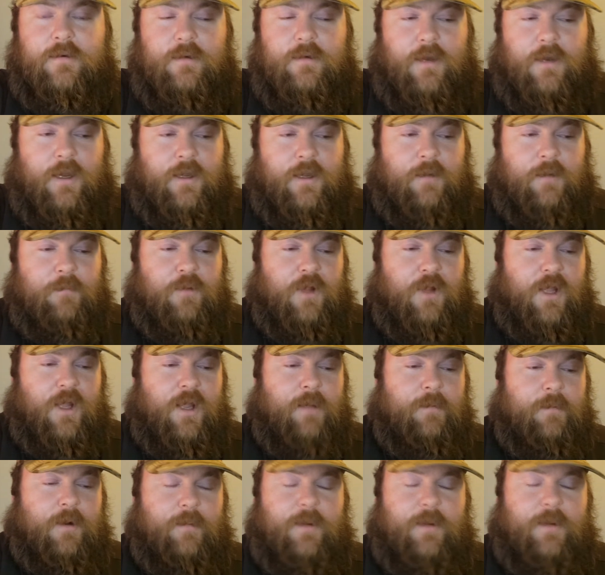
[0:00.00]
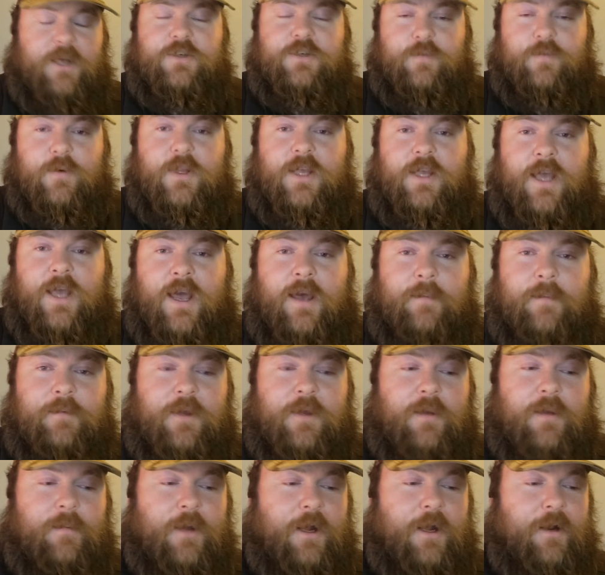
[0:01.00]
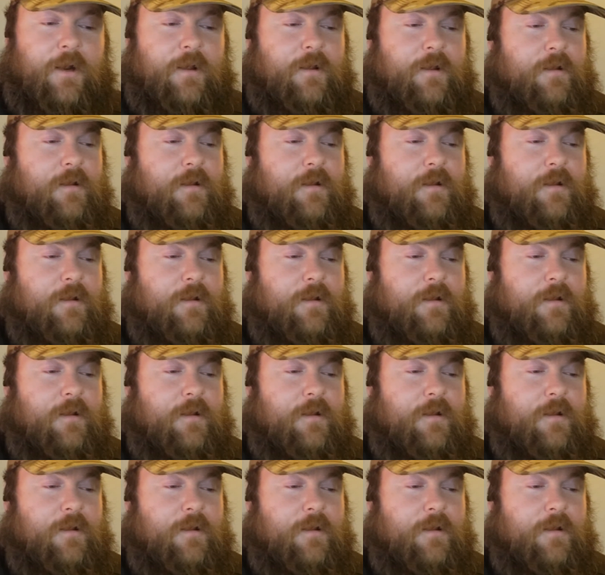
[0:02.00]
but I'm actually really happy about it.